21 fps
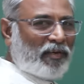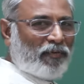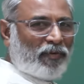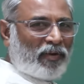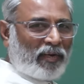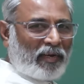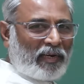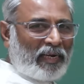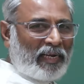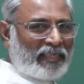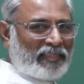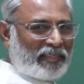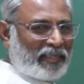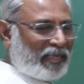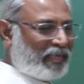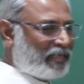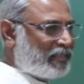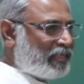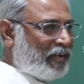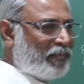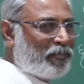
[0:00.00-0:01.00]
given a classic
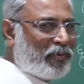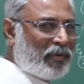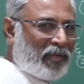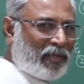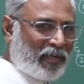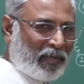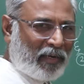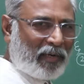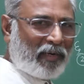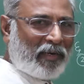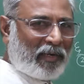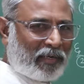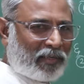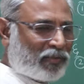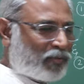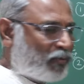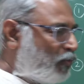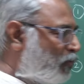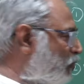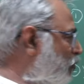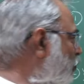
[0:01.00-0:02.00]
example here. Let
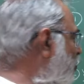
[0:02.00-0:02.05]
us go